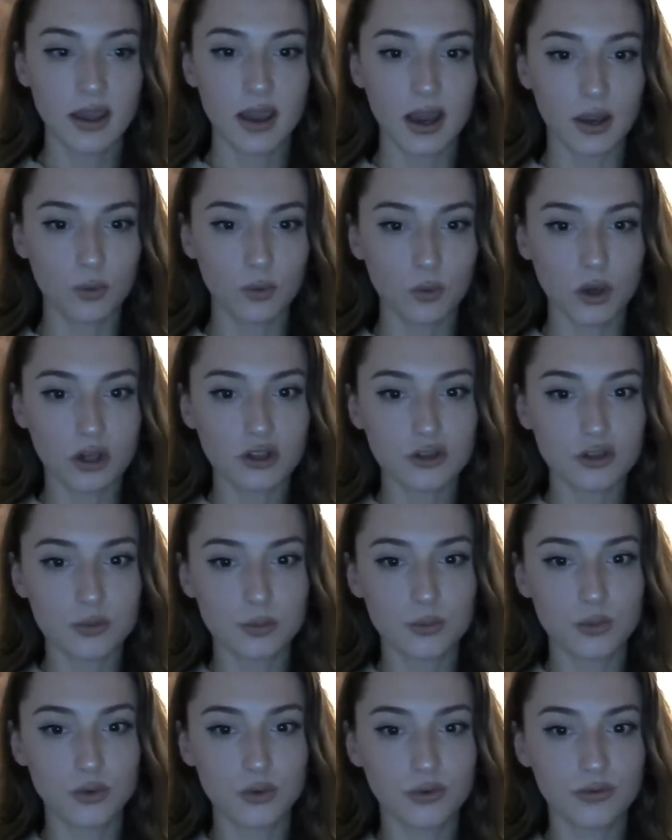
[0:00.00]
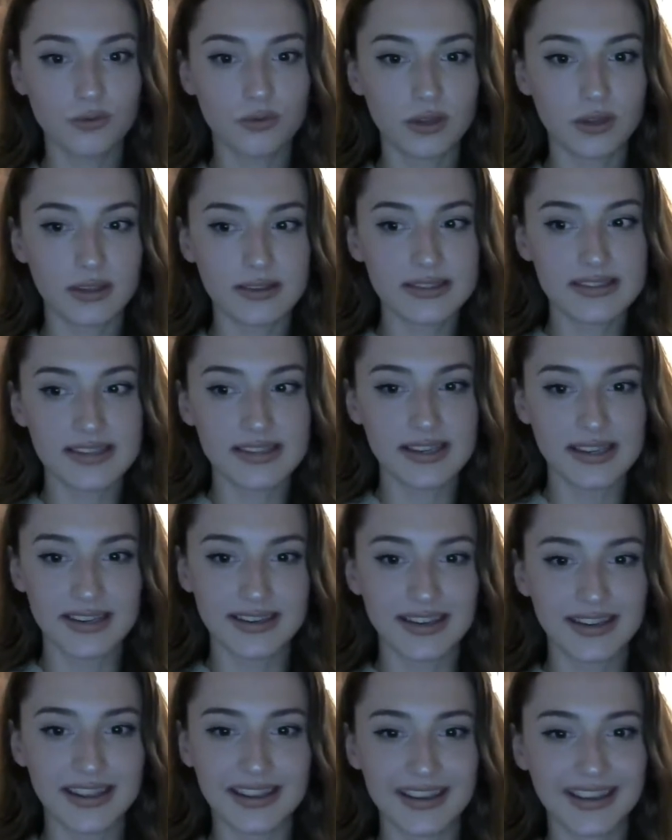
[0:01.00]
I watch movies
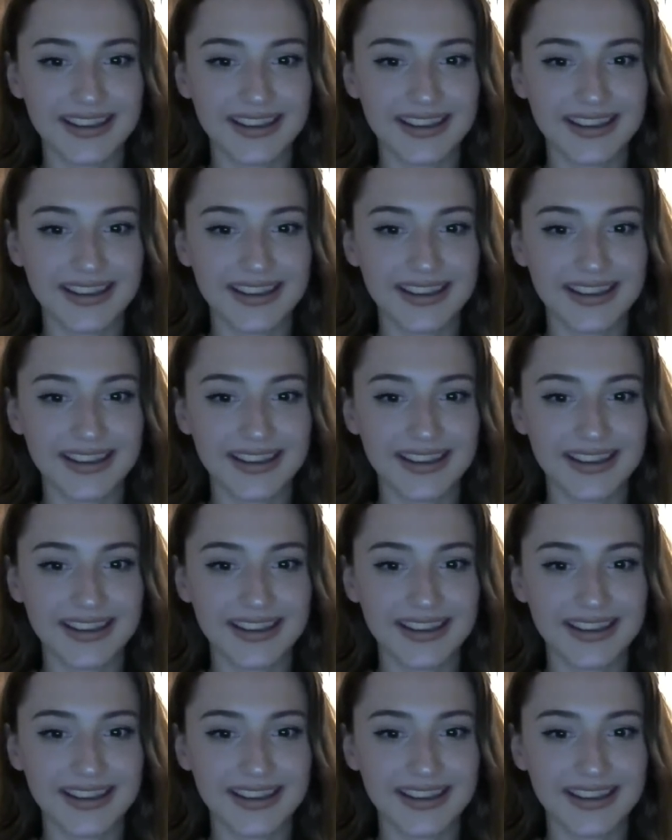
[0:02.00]
in,